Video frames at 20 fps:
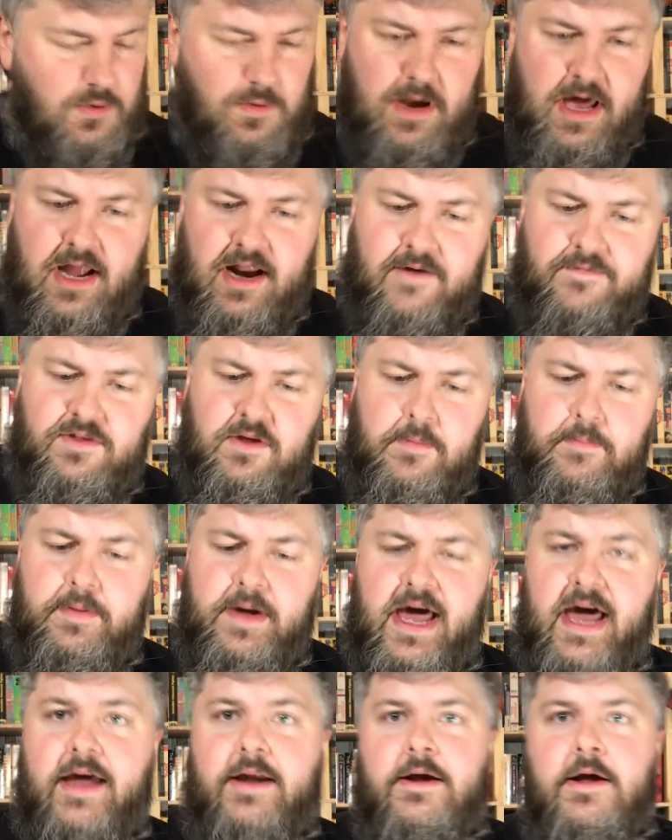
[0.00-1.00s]
right off the
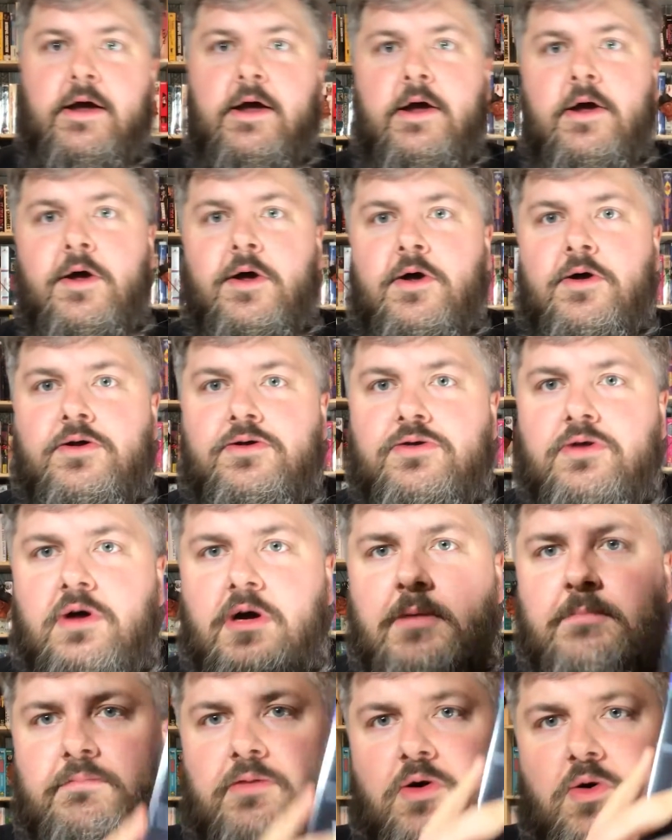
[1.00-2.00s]
bat,
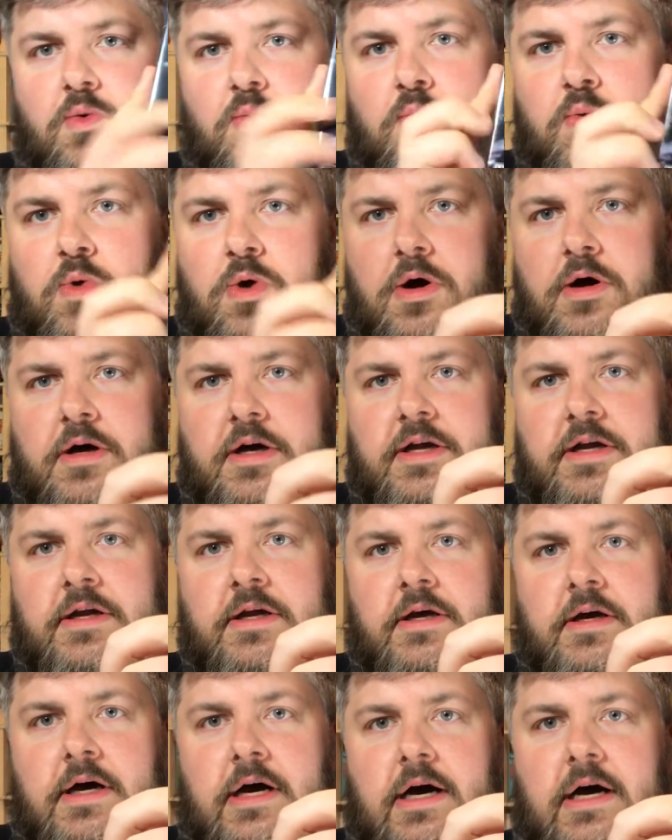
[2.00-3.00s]
number
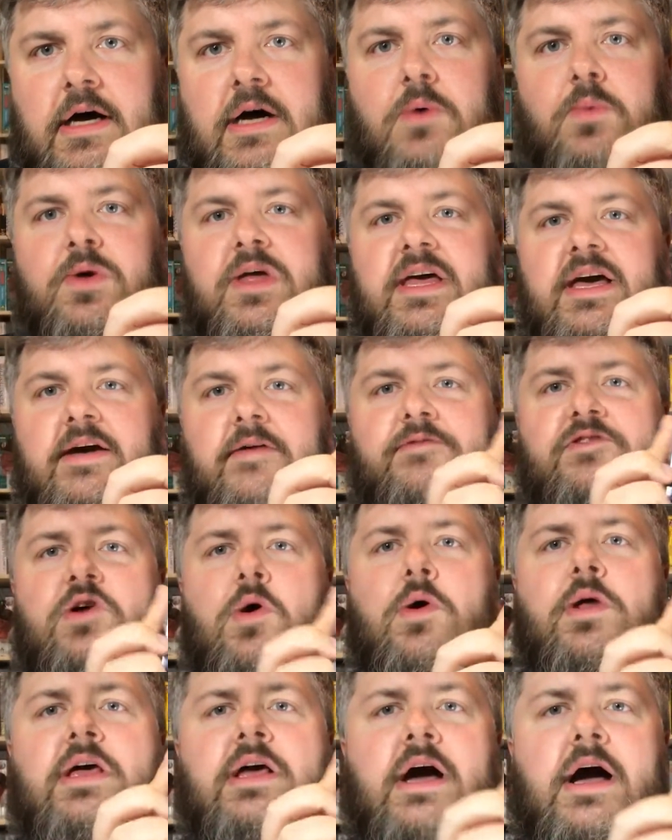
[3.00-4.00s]
one, uh, we have
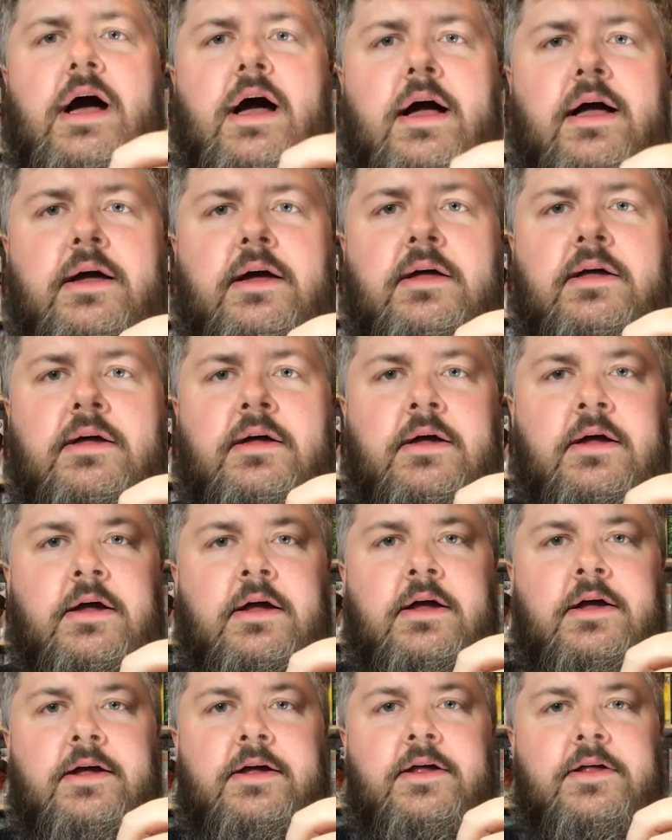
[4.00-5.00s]
Tony Hawk,
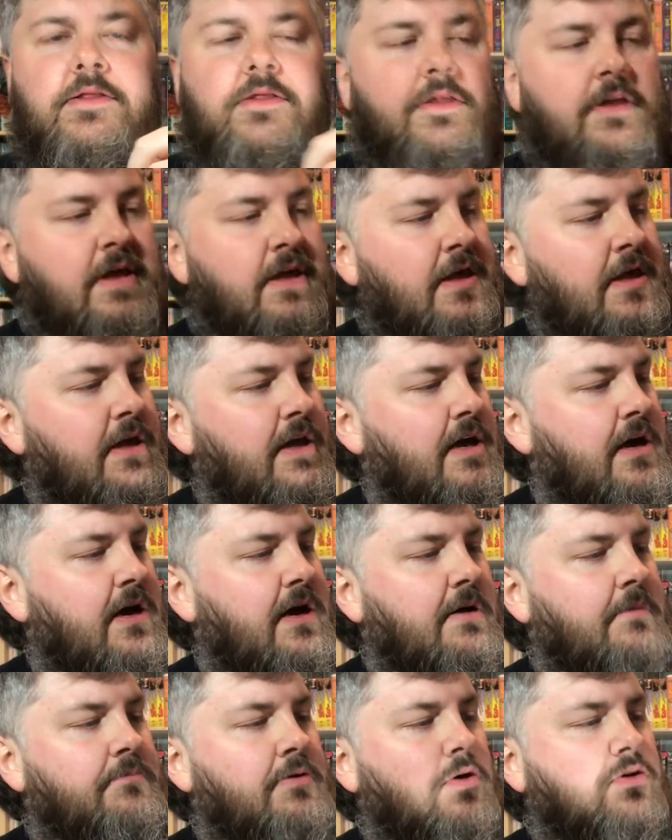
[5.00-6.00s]
the
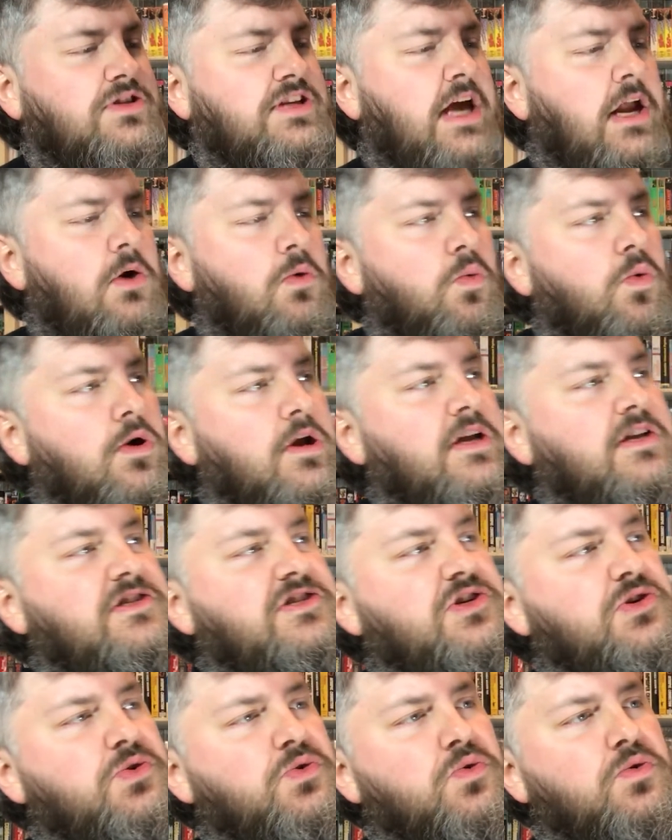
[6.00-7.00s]
uh, Pro Skater 1 and
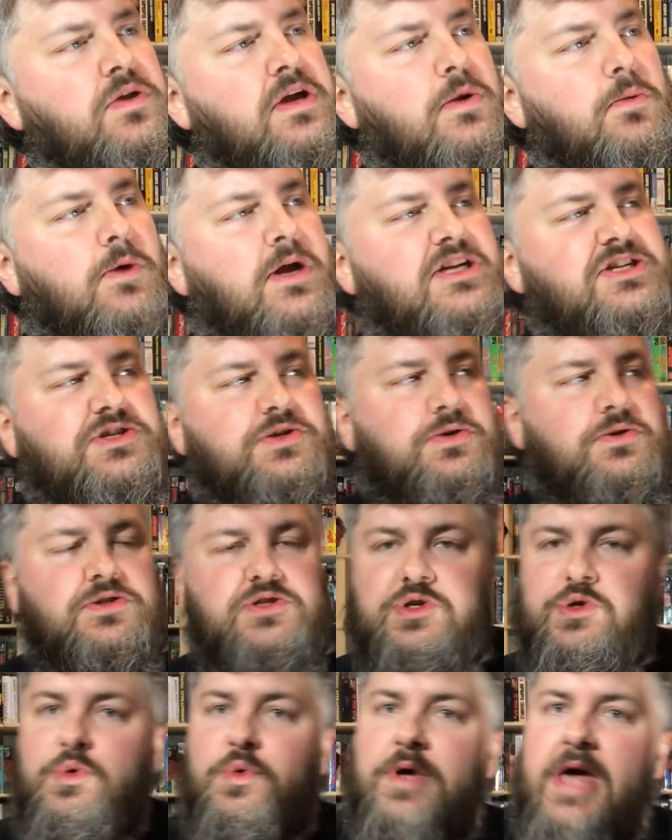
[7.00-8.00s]
2, the original
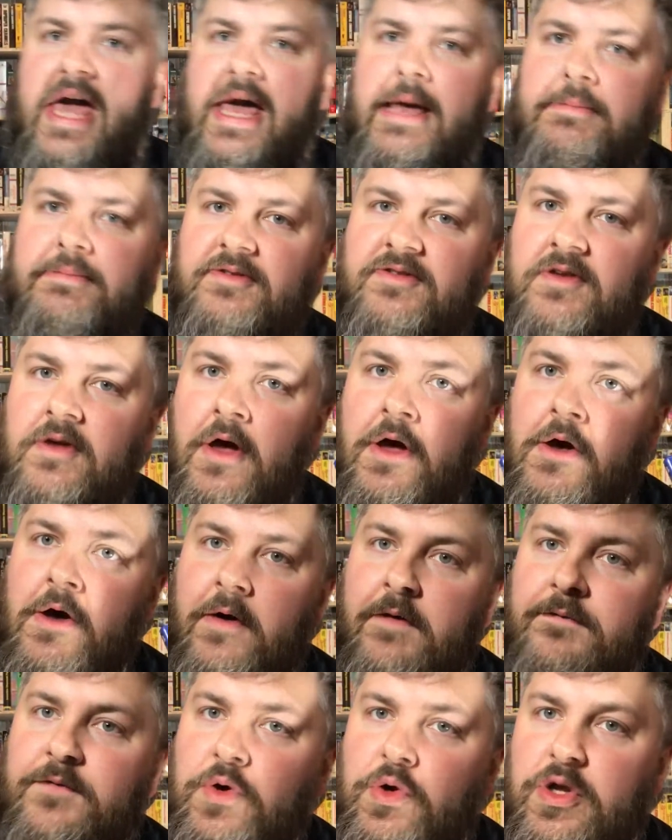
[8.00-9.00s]
two games,
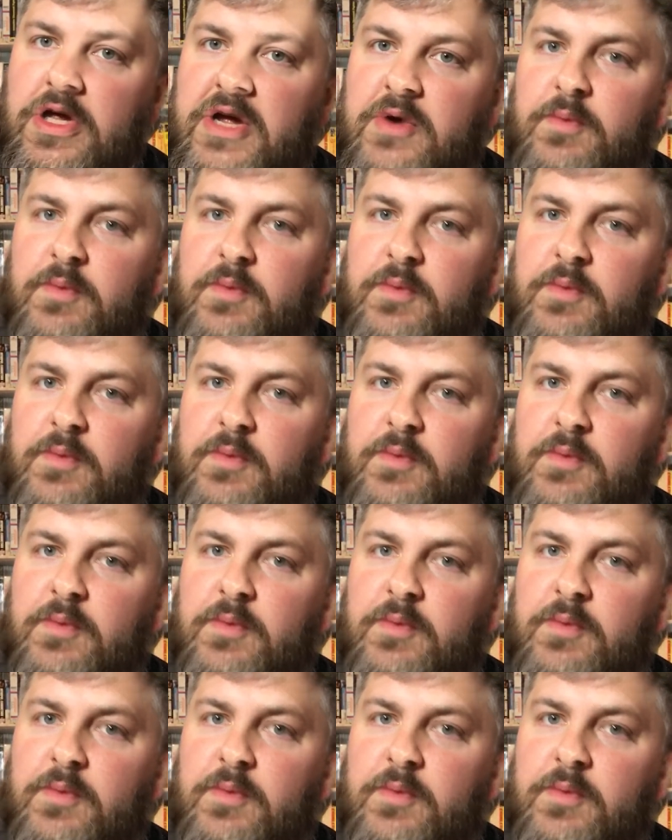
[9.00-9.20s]
fully